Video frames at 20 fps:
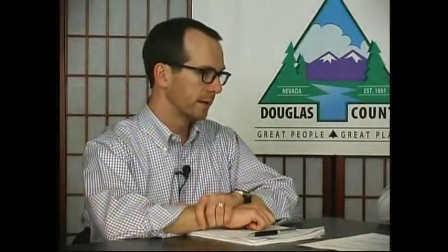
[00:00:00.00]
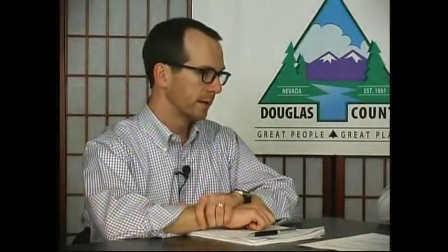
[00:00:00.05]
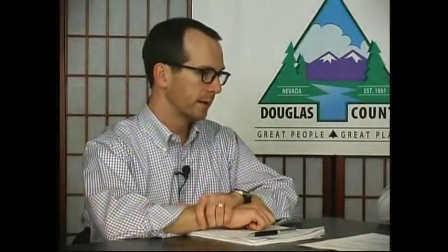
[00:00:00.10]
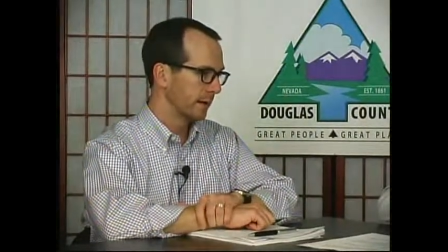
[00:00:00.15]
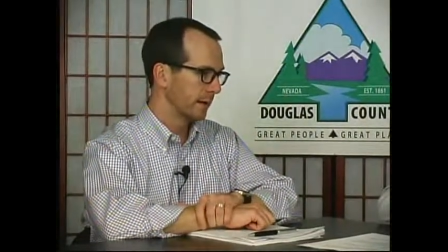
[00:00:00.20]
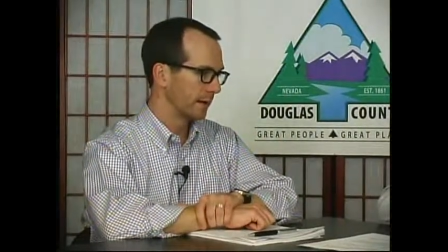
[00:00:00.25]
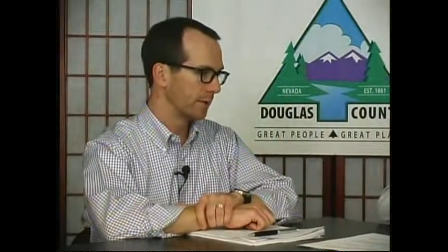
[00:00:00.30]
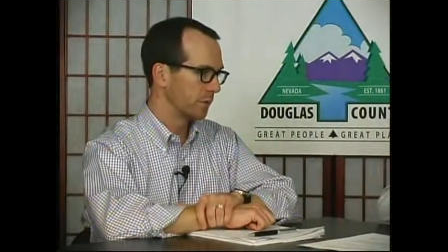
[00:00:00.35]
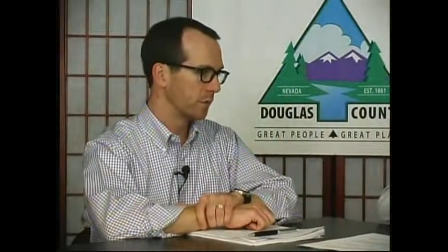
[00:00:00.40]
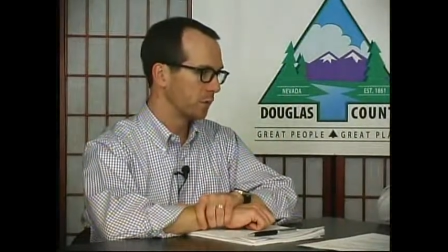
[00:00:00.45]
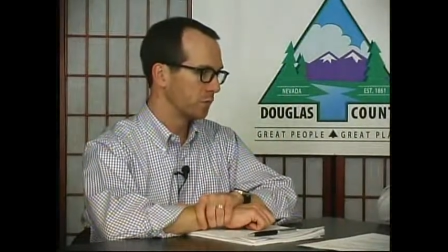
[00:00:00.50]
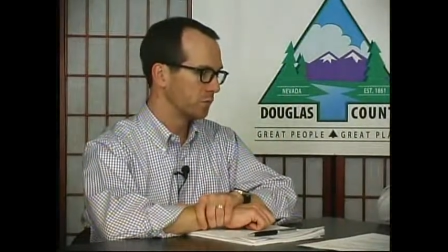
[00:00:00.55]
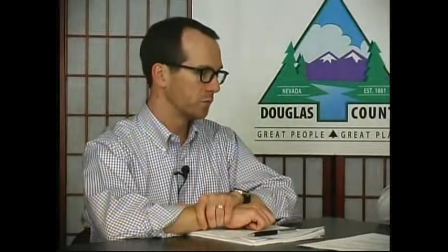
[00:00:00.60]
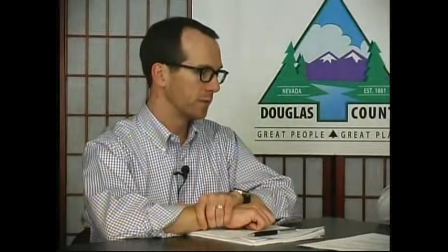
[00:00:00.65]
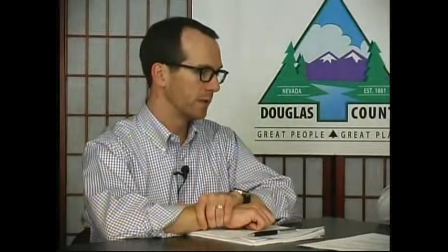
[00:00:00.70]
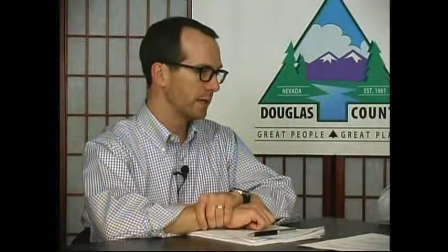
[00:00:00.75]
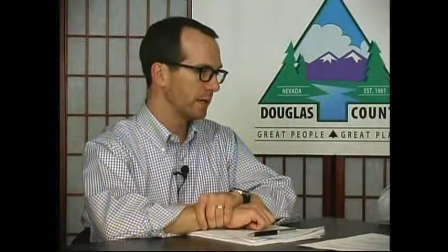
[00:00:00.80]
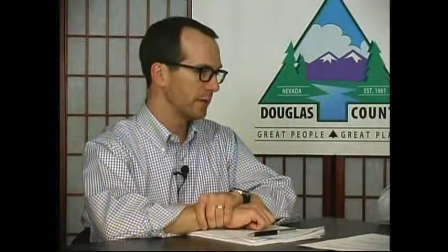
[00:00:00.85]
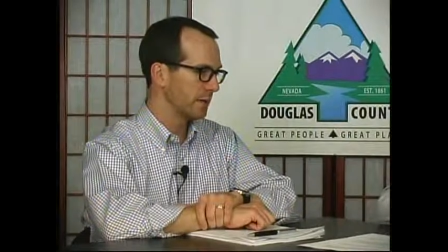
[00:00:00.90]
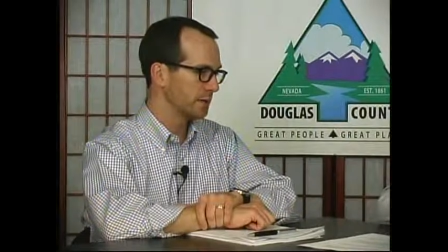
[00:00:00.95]
uh, at
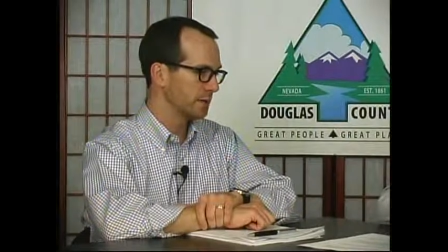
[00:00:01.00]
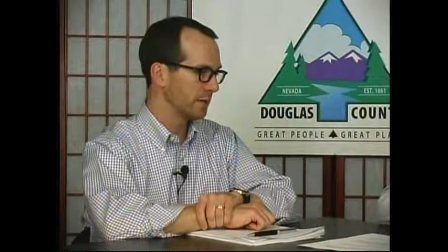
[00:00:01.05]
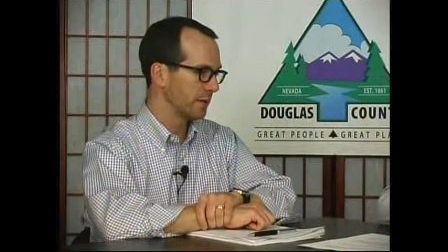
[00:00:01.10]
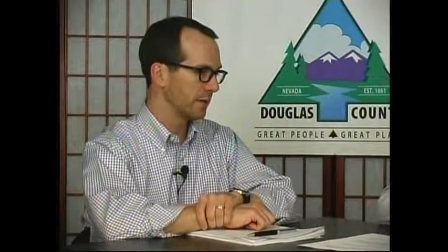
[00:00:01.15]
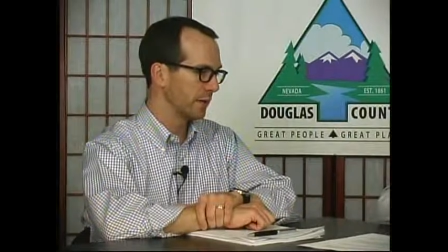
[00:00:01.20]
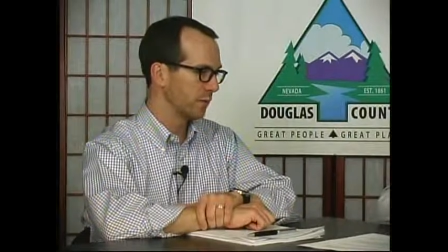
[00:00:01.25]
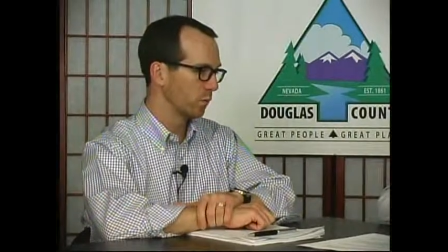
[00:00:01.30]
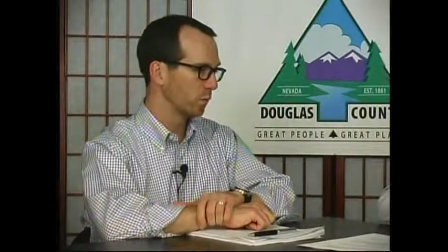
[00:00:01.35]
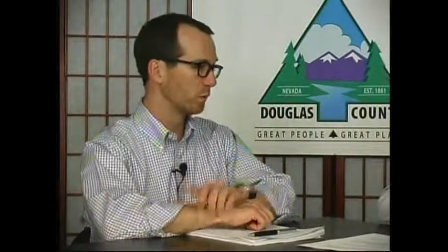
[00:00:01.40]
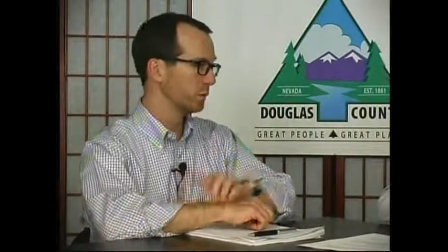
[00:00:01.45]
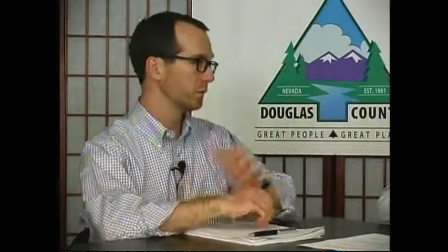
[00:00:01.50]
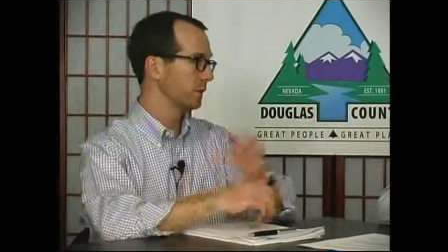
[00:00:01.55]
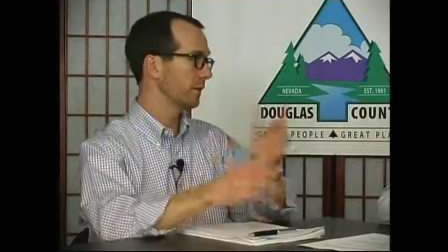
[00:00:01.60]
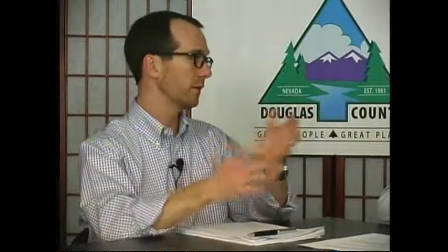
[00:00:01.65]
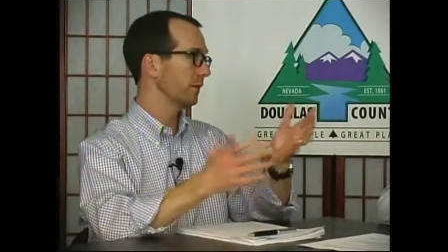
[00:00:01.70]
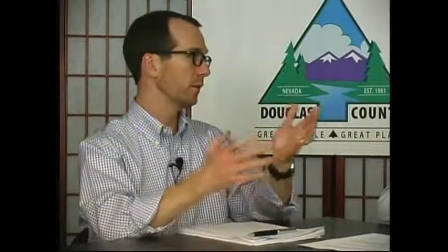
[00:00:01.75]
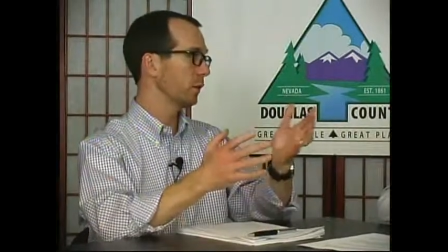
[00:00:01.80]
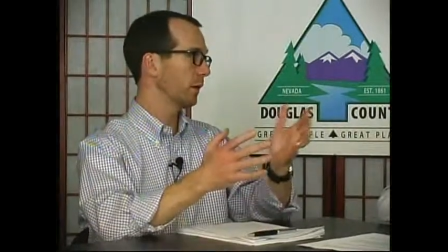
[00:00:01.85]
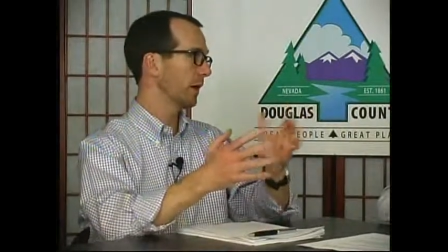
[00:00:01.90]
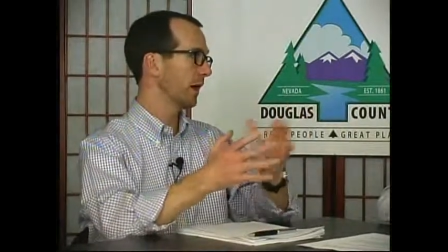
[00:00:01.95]
those meetings, and then we'll
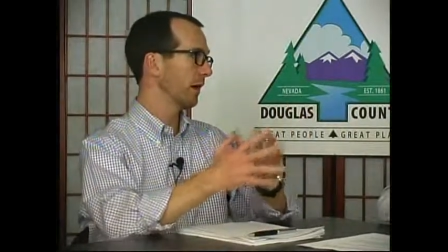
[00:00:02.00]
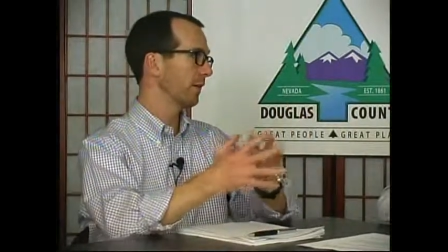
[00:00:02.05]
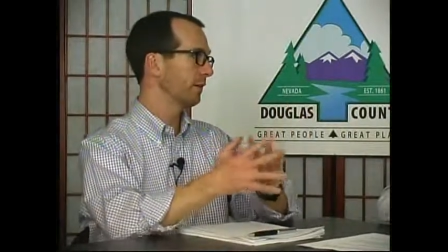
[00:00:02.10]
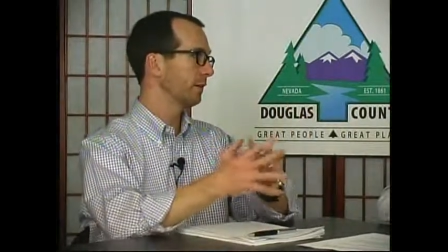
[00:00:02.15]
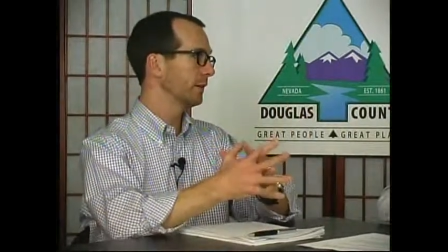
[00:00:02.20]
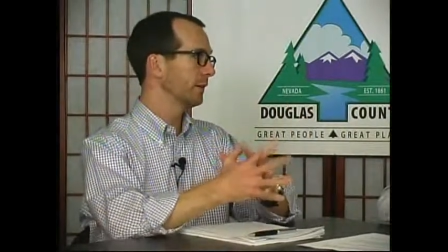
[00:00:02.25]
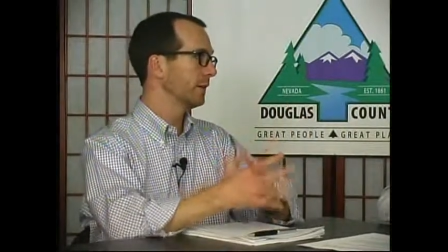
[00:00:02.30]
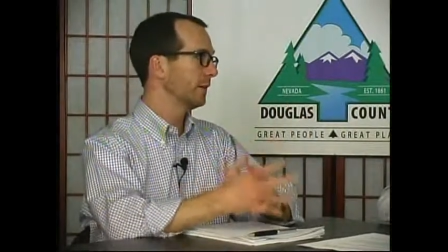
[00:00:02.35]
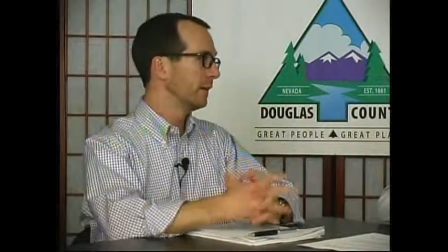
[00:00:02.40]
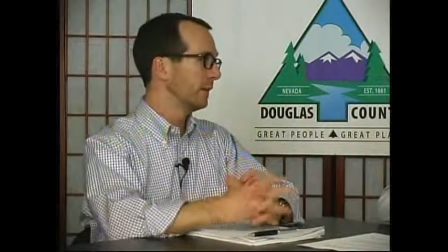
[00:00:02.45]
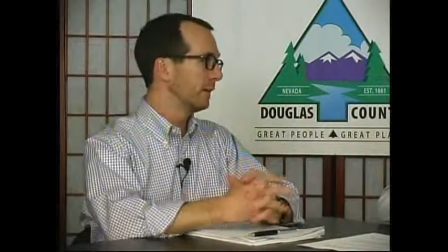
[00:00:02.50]
see if we have